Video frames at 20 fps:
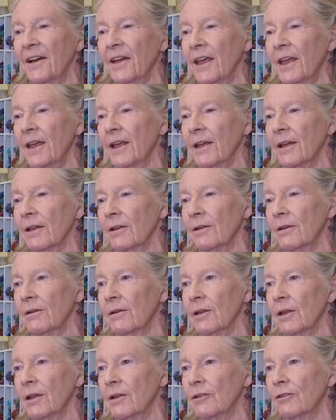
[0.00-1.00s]

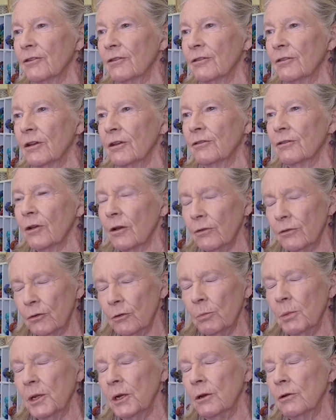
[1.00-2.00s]
And it's also
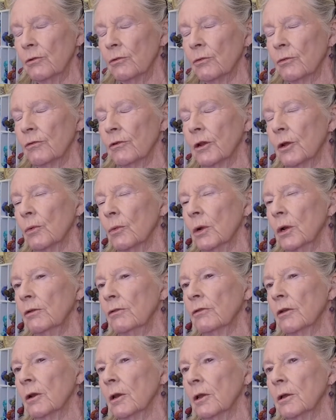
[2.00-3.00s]
been interesting
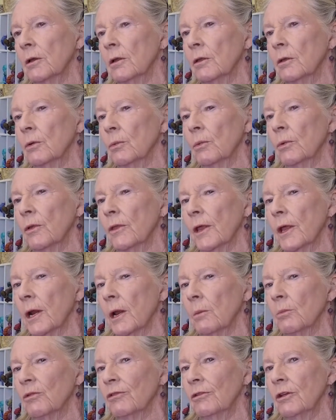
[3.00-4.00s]
recently that
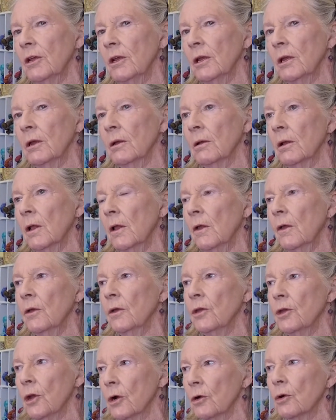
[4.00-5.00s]
I'm seeing
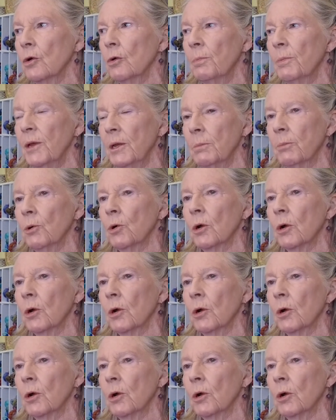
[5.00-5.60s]
younger people